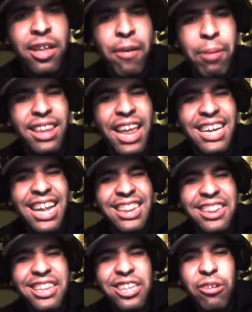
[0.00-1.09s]
but like a
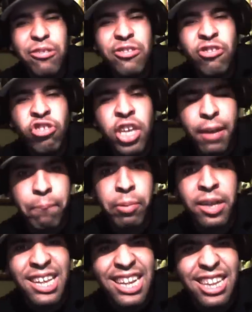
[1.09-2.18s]
little chip,
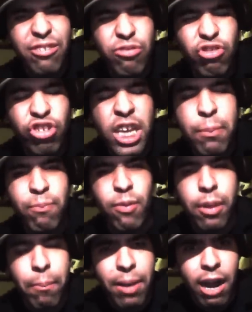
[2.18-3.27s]
a little chip from
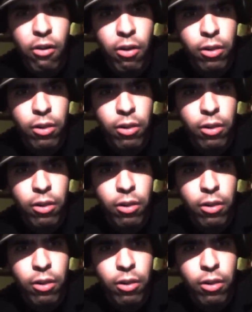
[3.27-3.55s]
the barrel.